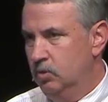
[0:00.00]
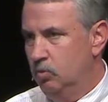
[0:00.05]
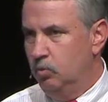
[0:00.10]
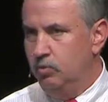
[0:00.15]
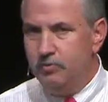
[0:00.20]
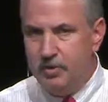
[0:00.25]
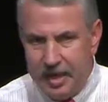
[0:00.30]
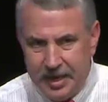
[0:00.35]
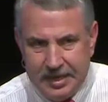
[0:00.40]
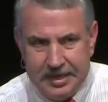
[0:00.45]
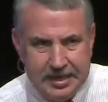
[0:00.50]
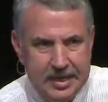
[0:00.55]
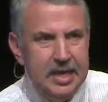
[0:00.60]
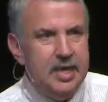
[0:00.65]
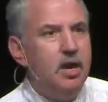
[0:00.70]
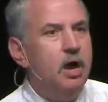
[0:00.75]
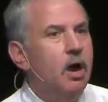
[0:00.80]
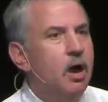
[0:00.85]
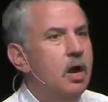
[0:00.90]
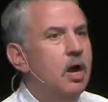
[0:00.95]
We've got to
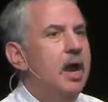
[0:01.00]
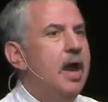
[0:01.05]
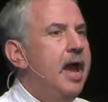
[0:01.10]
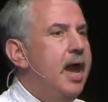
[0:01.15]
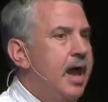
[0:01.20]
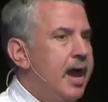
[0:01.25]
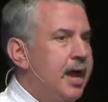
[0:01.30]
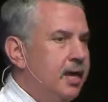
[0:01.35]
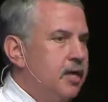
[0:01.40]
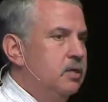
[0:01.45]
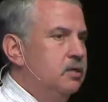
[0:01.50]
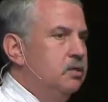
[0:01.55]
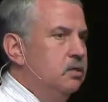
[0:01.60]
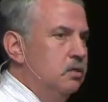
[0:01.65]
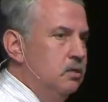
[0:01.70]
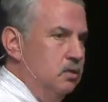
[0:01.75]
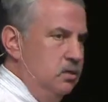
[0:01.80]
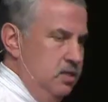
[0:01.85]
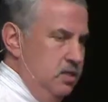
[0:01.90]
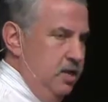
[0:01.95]
get our act
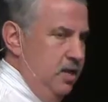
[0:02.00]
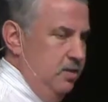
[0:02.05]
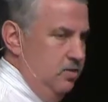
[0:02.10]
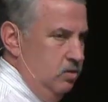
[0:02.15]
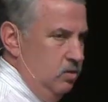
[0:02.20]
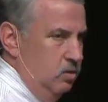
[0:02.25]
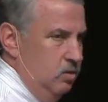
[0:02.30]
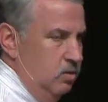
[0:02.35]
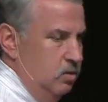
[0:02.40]
together.